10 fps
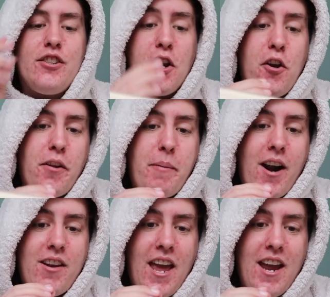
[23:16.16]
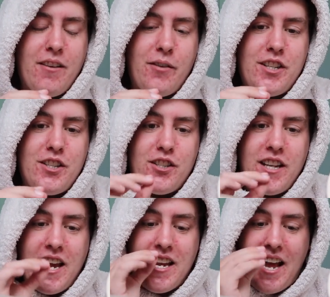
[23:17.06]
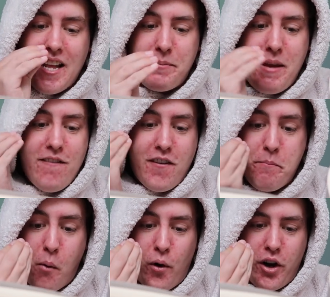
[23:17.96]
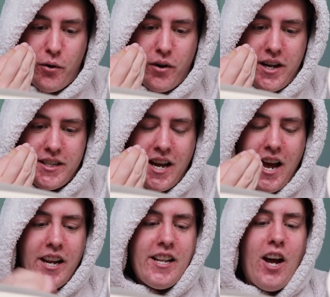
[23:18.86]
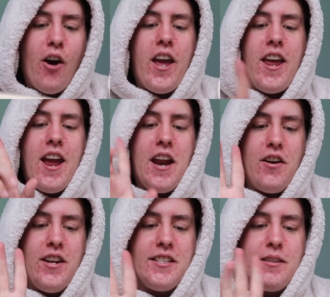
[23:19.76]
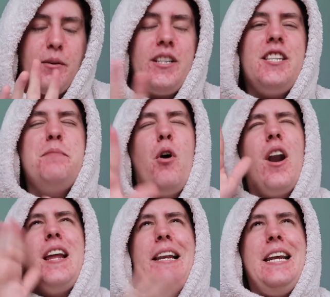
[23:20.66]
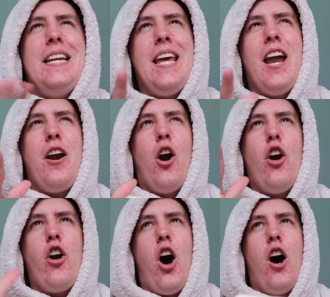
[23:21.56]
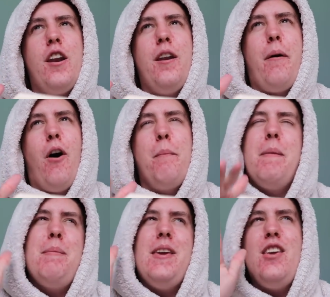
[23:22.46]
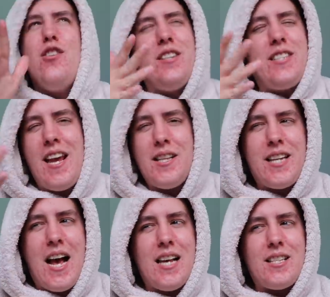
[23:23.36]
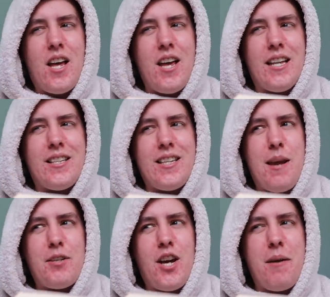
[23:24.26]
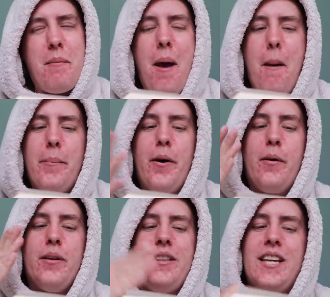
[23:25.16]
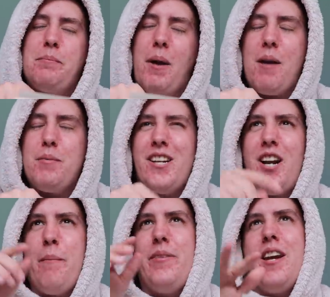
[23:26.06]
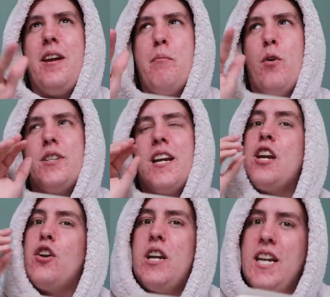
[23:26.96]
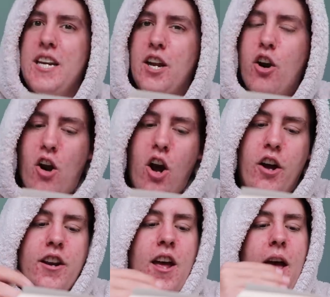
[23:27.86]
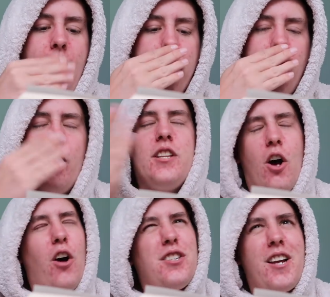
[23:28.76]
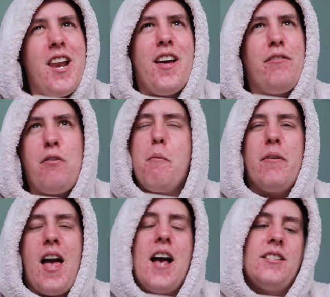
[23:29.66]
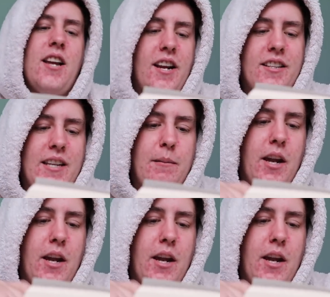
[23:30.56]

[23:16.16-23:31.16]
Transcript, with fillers: There's another part again where it's just like, it gets me even more annoyed. Okay, yeah, here it is. Well, this is more like leading her on, or maybe you could say it's gaslighting at the same time, but this part in particular I'm thinking more is like you're leading her on but it's also kind of a form of gaslighting at the same